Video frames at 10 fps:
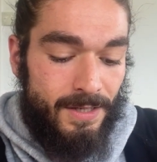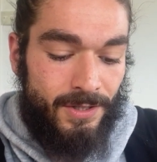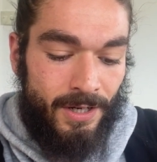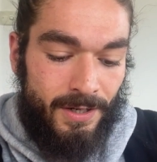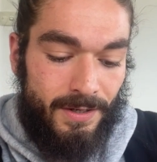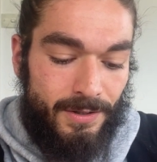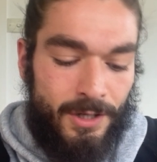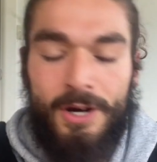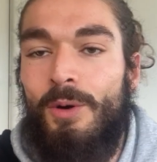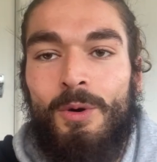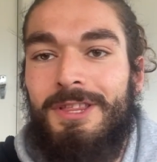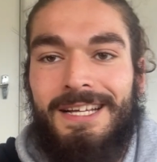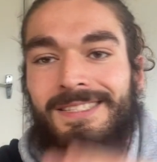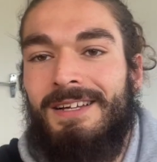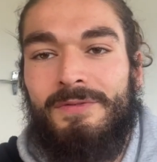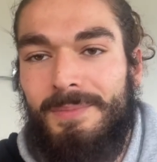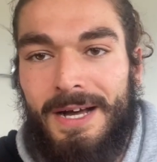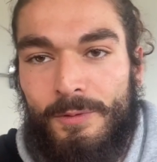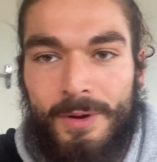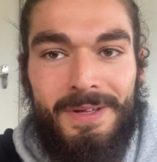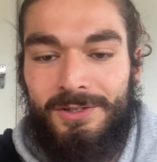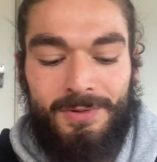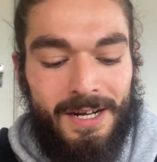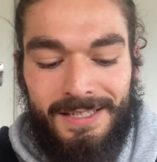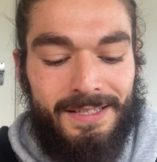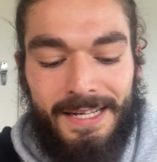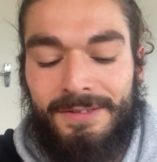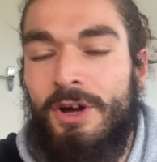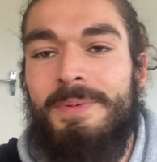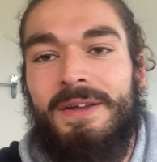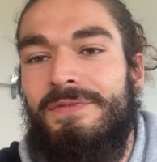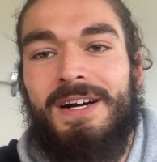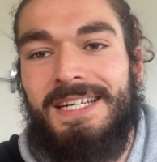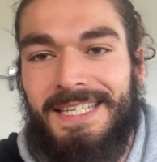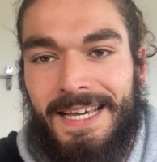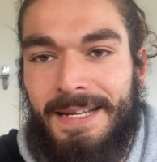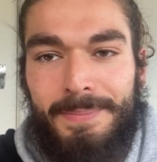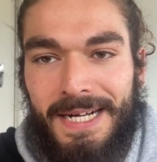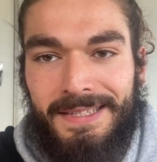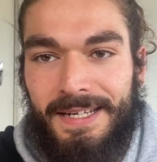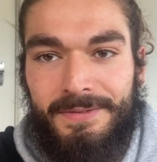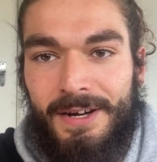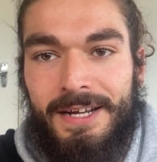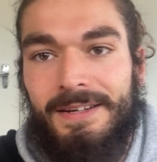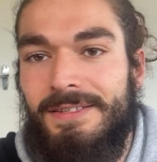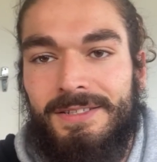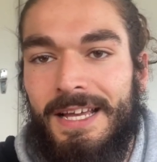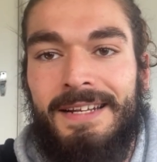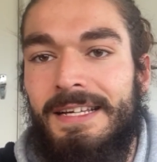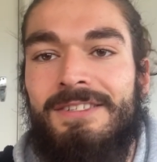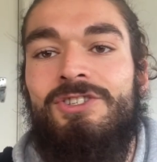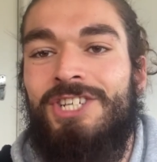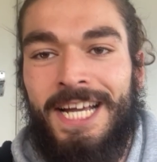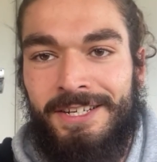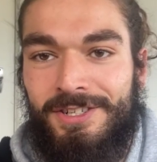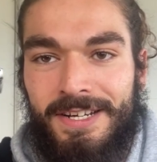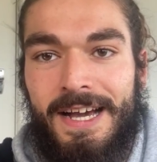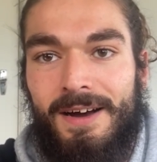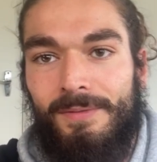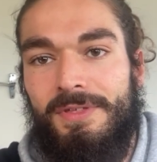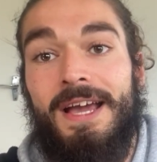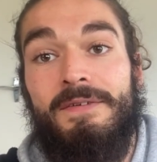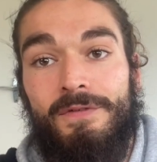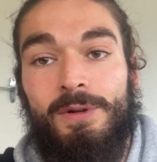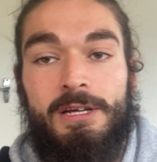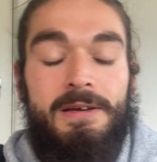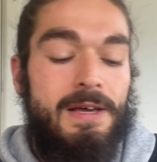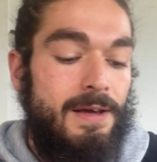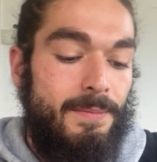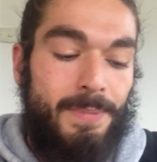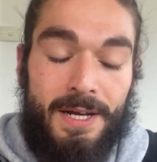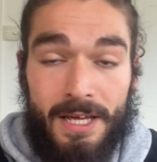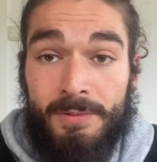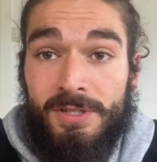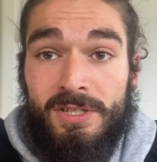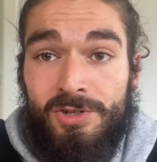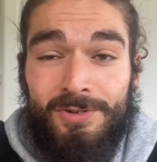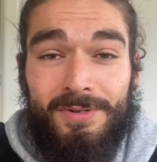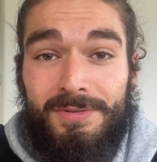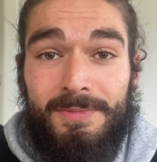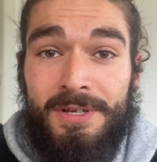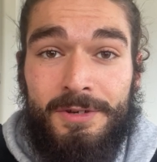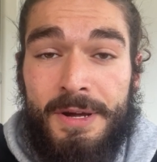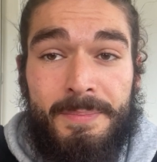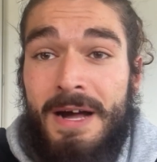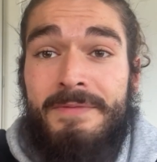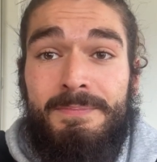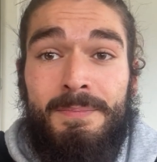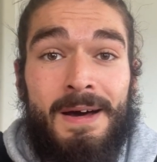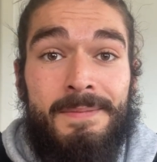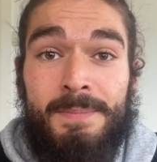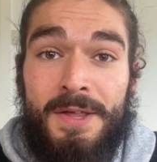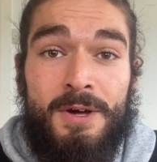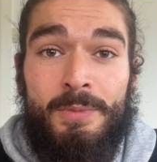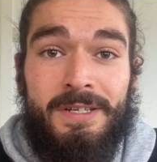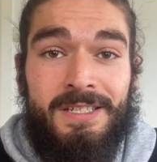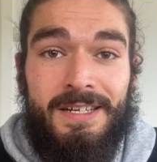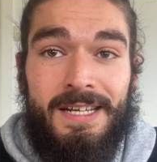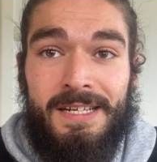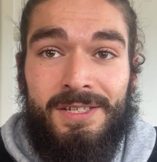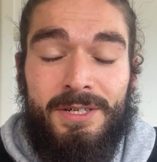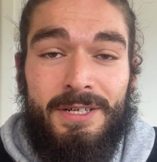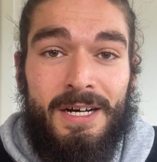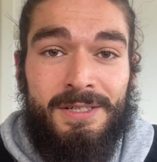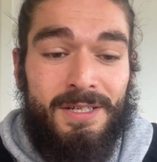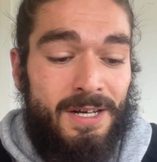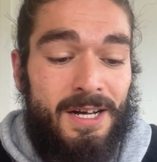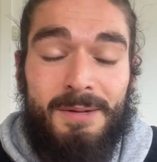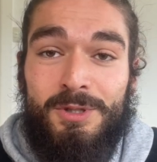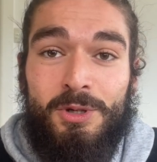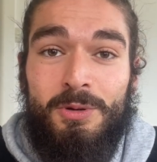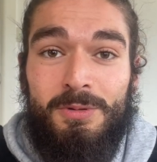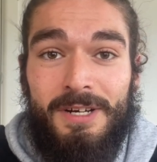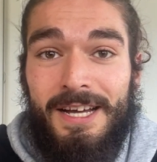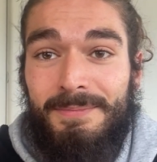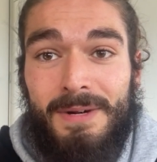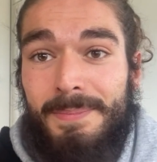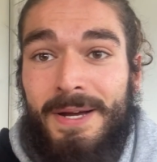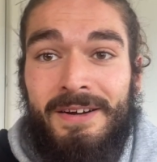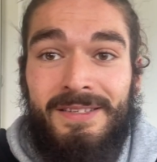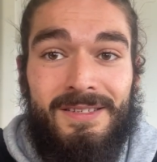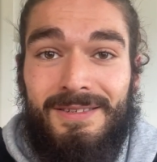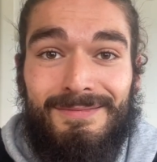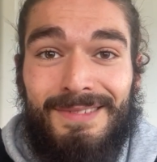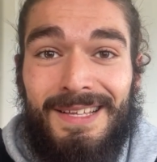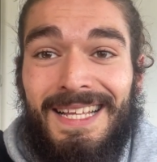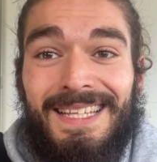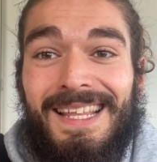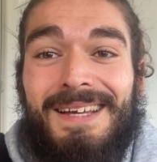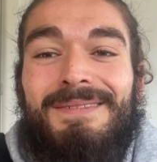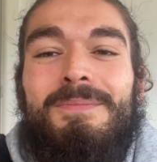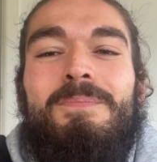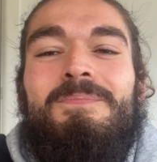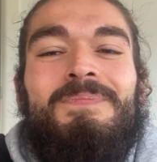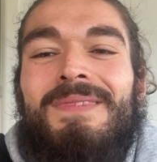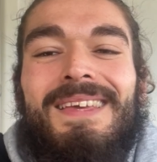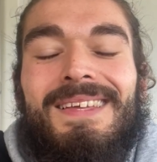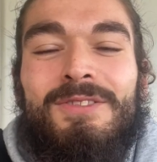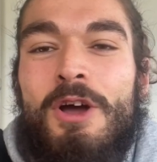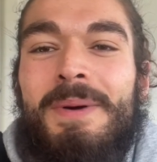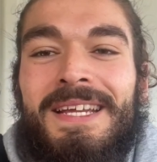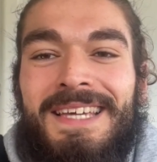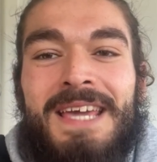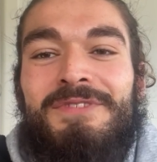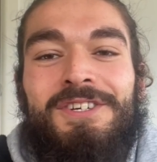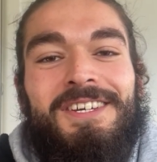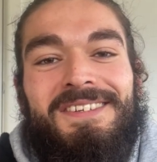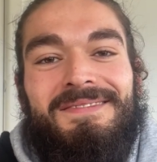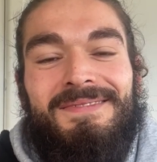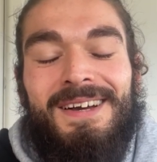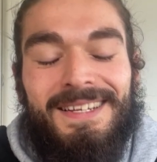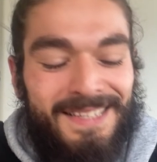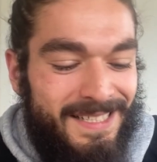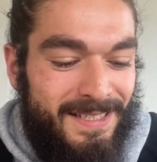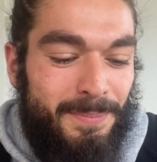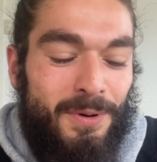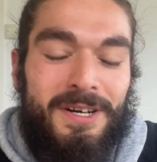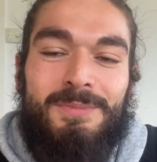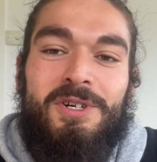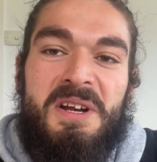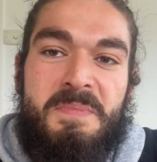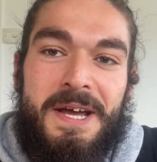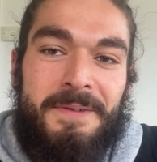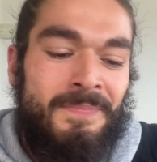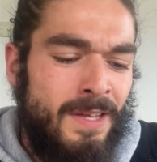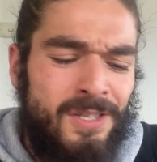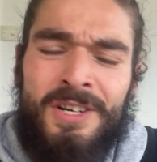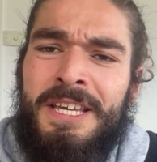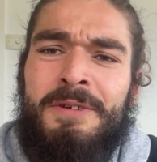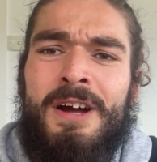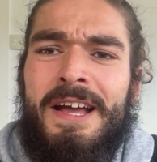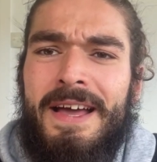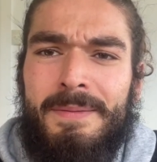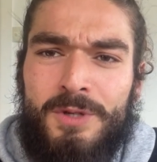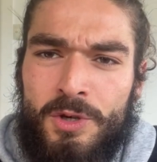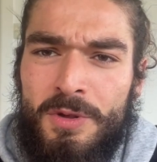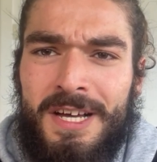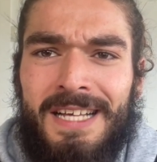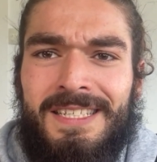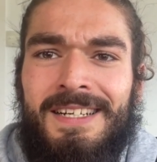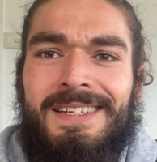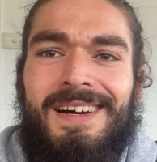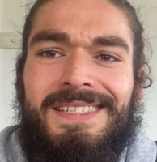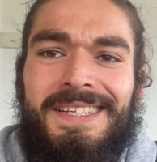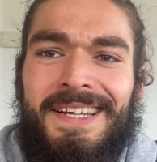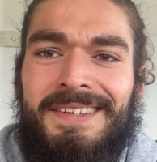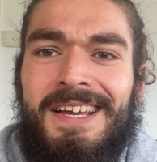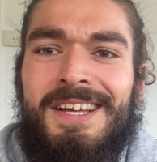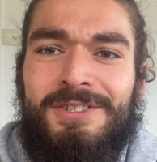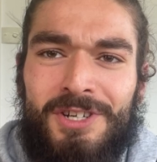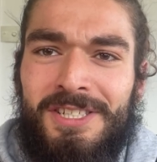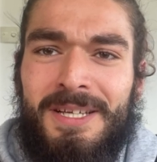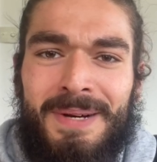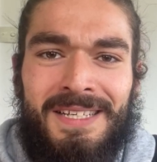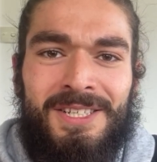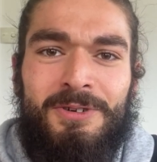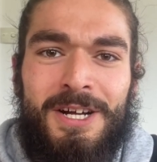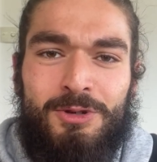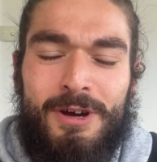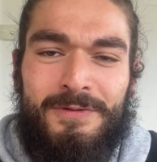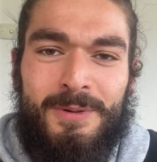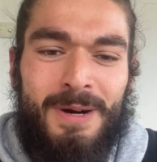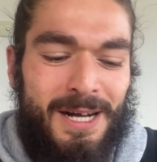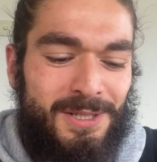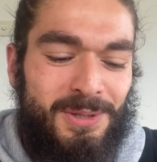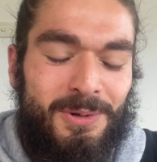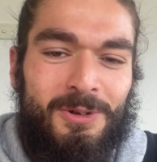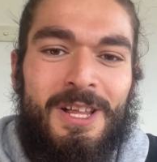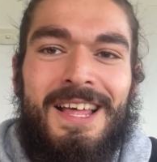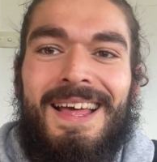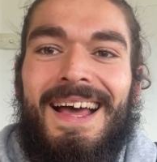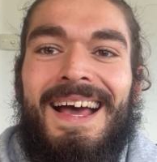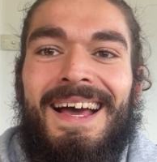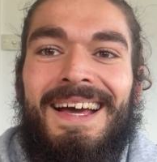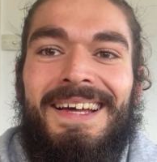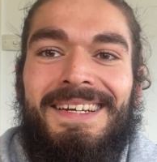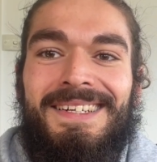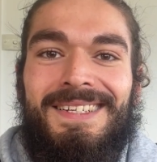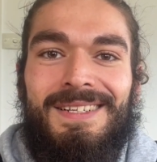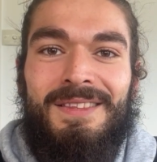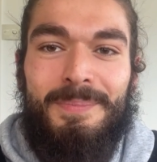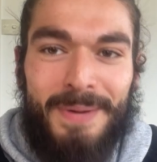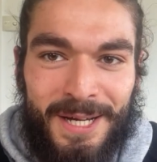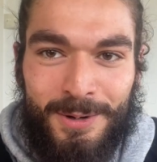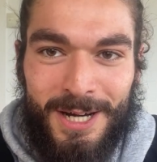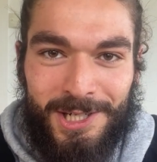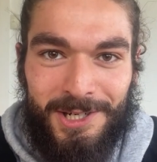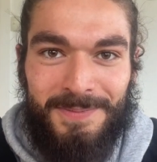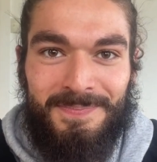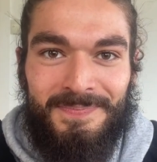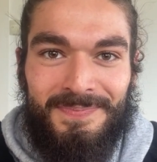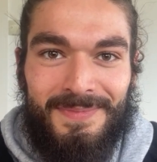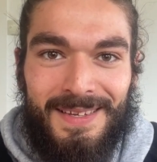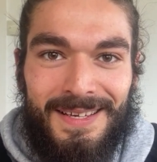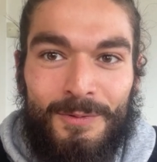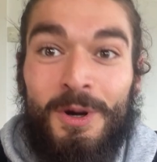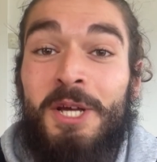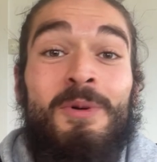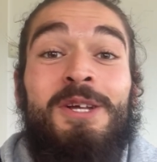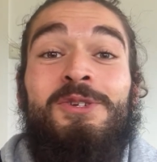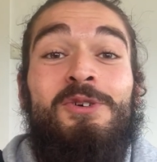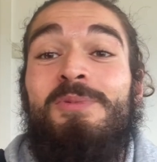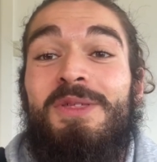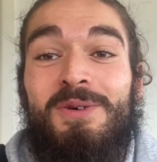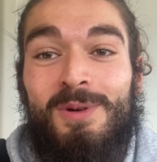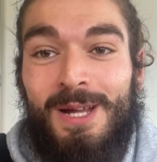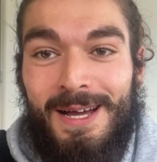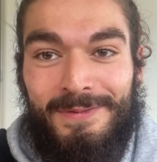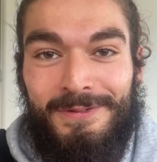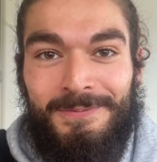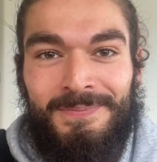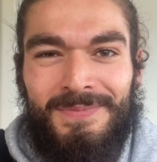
So, all that stuff about women's rights, like nobody fucking cared back then, right? And it's changed now, thankfully. But it was the truth. My mother wasn't allowed to go to school, and my parents, like, nobody gave a shit, right? That's the point I'm trying to make. So here I am, 2019, just about to graduate from high school, and the big question, what do you want to do with your life?